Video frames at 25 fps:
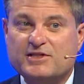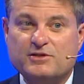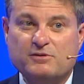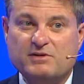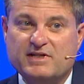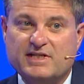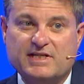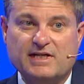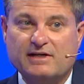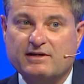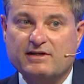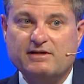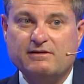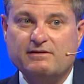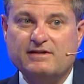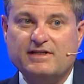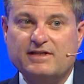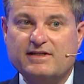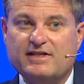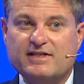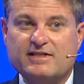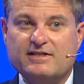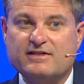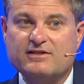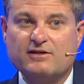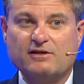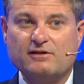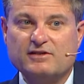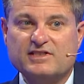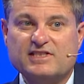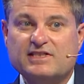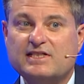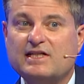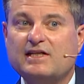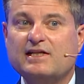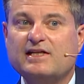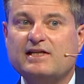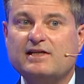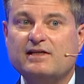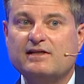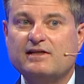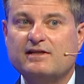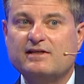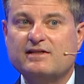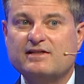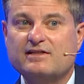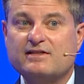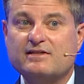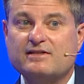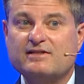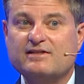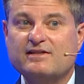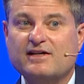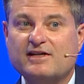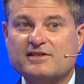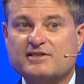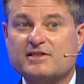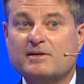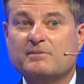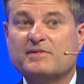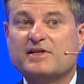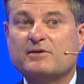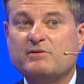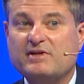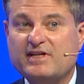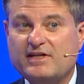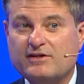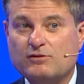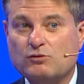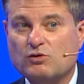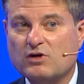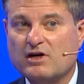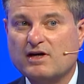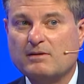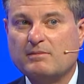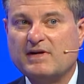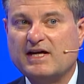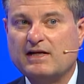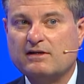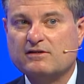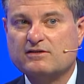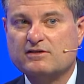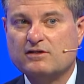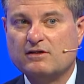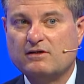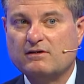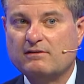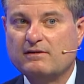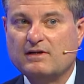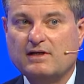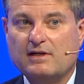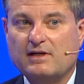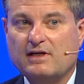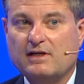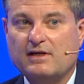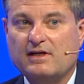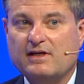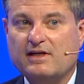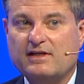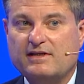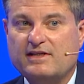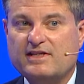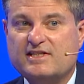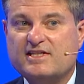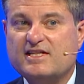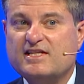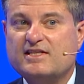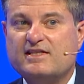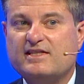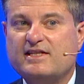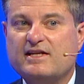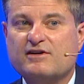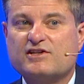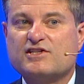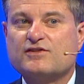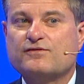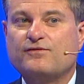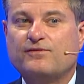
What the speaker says: who would tell you that this is all silly and this is not something we need to worry about. So we're